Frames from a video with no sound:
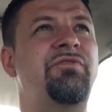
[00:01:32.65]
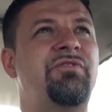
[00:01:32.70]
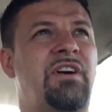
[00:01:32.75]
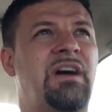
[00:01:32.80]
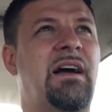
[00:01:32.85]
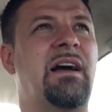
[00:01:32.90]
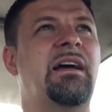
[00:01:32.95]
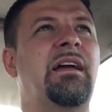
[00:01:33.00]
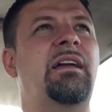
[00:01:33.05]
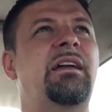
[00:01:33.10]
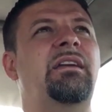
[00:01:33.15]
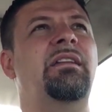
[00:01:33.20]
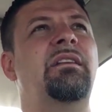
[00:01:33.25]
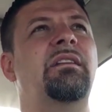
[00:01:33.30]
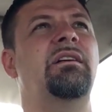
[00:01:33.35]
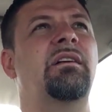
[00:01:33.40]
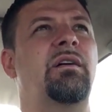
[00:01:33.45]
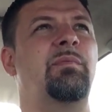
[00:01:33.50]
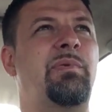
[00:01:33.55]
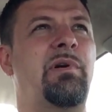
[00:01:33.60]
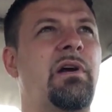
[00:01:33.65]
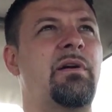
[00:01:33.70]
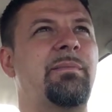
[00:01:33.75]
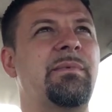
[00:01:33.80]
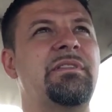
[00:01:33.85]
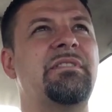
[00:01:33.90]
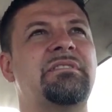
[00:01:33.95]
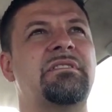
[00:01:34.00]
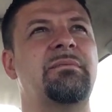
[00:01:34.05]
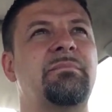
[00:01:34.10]
find
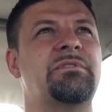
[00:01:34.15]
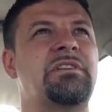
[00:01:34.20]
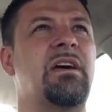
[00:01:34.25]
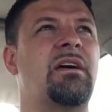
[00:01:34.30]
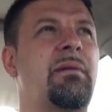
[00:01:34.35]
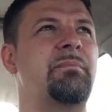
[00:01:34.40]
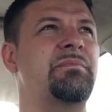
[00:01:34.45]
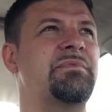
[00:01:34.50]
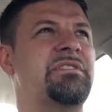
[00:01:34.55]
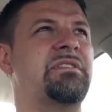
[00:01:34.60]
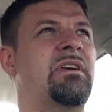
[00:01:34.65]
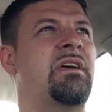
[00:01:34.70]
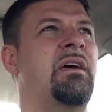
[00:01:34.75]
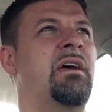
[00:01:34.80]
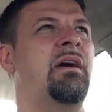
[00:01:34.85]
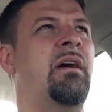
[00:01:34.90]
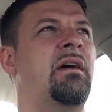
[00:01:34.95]
apartments sometimes.